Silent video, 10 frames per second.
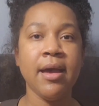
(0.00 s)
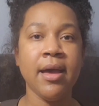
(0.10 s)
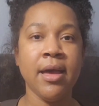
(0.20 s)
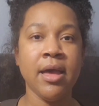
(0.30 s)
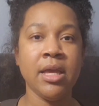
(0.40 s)

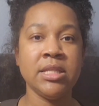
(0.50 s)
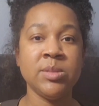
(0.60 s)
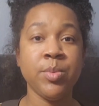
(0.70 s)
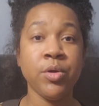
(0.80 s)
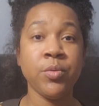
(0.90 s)
and
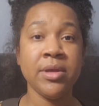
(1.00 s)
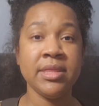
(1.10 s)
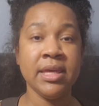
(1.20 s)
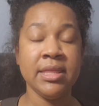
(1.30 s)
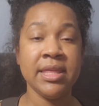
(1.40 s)
spoke
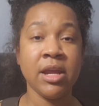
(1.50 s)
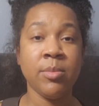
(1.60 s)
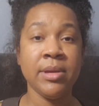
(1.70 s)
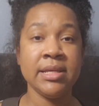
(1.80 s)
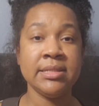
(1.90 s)
with a
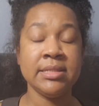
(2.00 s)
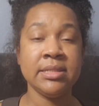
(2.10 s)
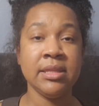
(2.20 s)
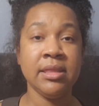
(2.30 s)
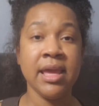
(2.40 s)

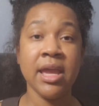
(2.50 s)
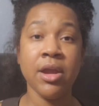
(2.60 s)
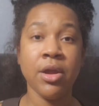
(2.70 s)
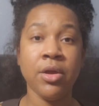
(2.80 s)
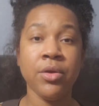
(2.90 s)
therapist
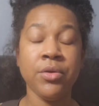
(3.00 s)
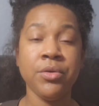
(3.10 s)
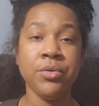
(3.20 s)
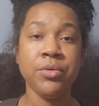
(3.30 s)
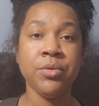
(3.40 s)
there
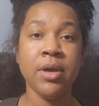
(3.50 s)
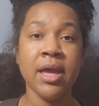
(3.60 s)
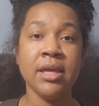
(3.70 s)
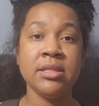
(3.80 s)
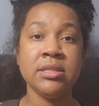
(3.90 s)
who
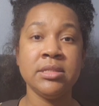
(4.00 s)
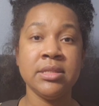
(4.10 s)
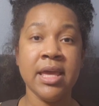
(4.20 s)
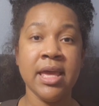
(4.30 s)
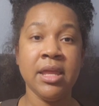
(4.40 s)

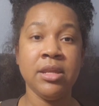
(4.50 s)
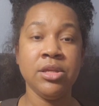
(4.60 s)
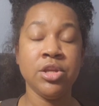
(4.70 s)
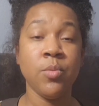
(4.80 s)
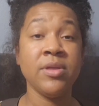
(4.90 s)
said,
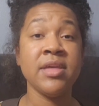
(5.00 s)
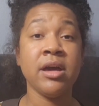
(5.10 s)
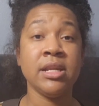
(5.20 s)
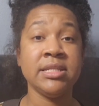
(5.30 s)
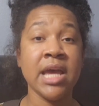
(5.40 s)
you know,
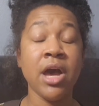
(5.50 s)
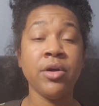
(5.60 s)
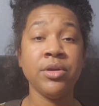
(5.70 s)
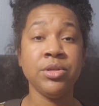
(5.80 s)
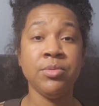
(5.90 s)
without a
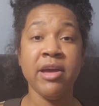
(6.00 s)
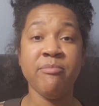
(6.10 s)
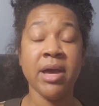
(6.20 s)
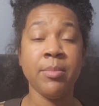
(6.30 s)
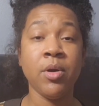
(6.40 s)
doubt, you have
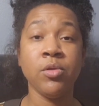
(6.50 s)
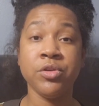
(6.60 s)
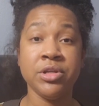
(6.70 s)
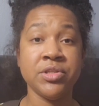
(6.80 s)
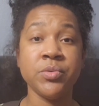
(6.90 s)

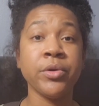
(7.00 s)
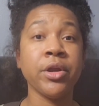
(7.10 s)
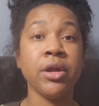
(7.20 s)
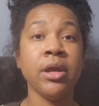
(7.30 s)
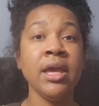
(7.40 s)
bipolar
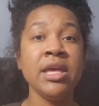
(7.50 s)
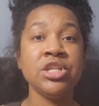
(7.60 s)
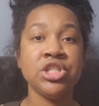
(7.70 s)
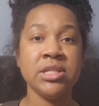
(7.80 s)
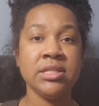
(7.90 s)
disorder.
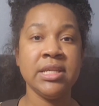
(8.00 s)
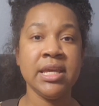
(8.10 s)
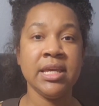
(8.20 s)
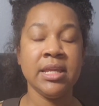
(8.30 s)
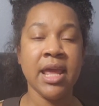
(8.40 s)
She
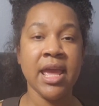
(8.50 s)
did